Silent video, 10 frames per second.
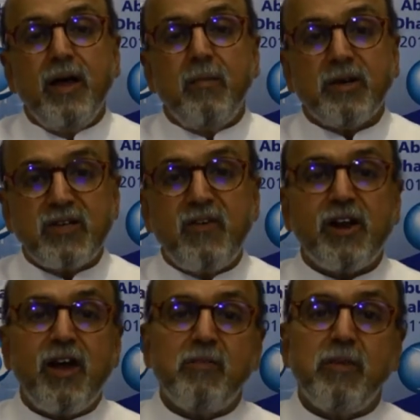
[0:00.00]
Masraf Al
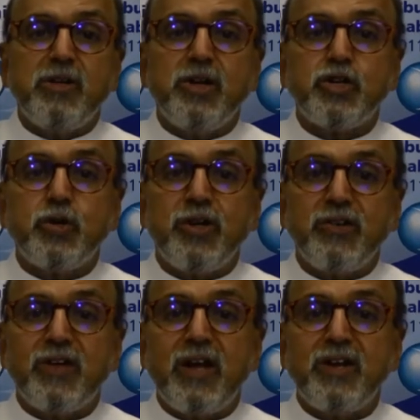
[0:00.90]
Rayan merger should
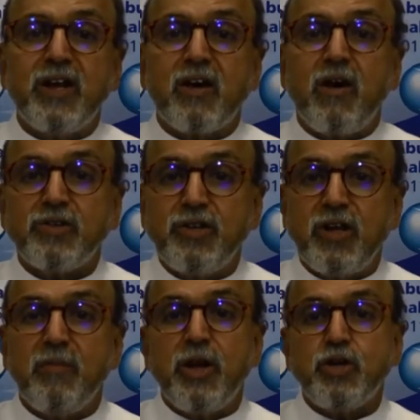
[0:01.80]
result in a
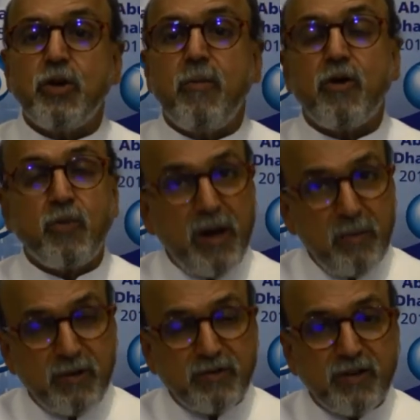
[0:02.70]
cost-income ratio about
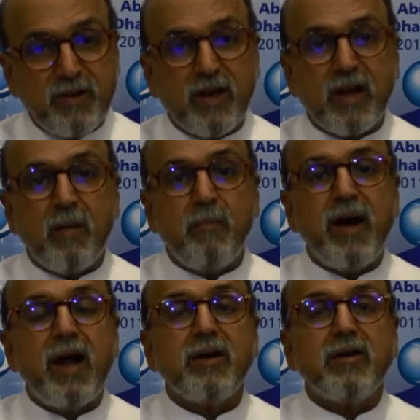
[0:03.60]
20%,
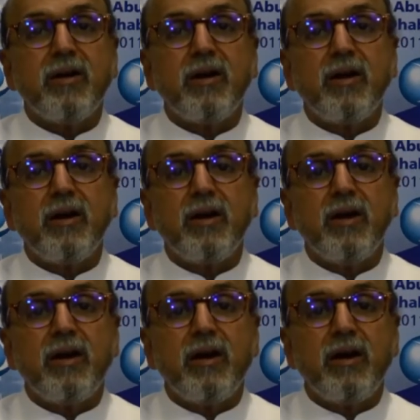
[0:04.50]
compared
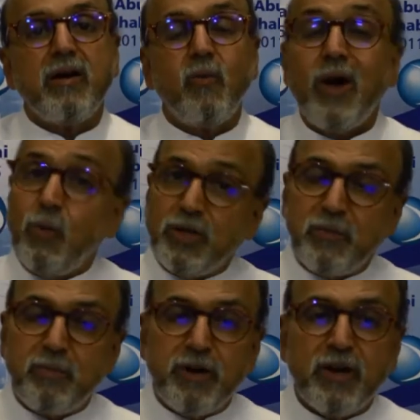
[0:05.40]
well with the
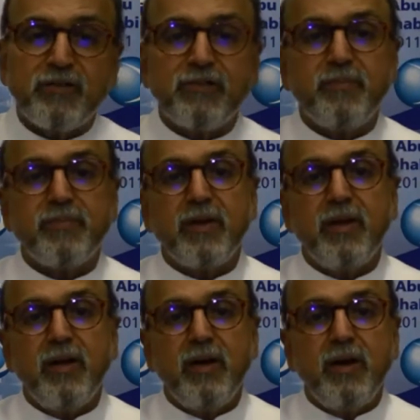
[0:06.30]
peers.
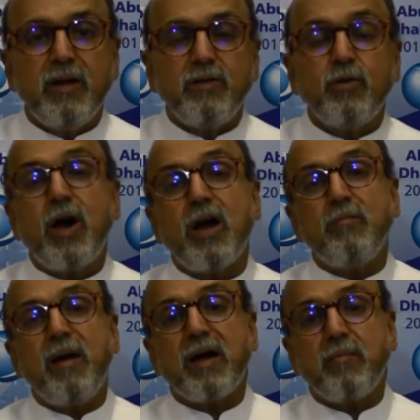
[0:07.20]

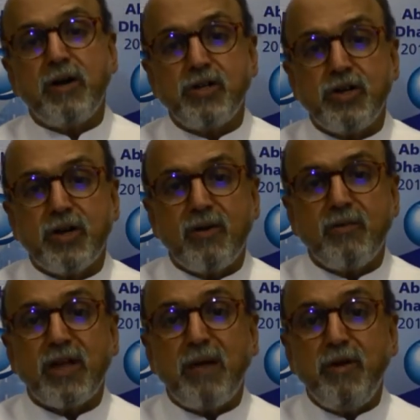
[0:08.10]
Dukhan Bank merger
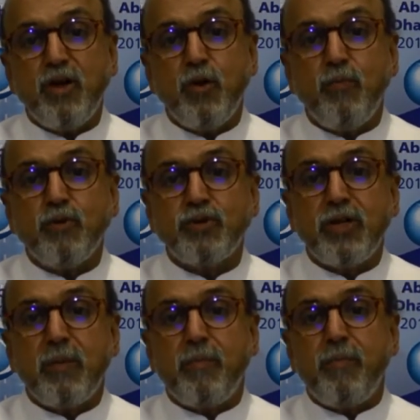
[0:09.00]
with IBQ boosted
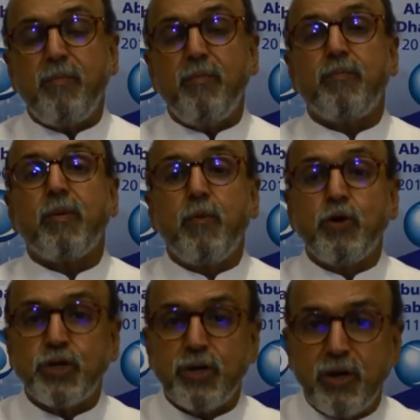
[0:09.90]
the
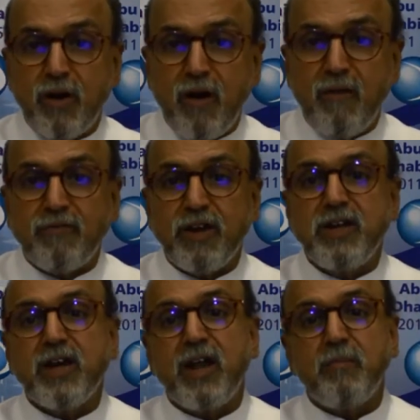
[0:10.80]
proportion of
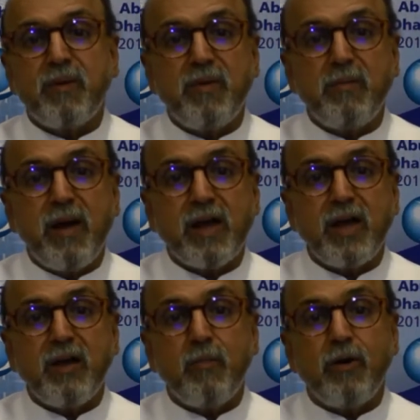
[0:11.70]
retail and private
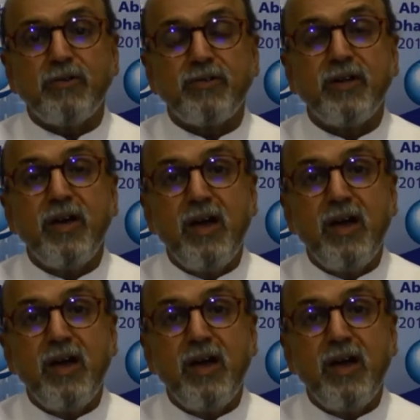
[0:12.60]
banking deposits.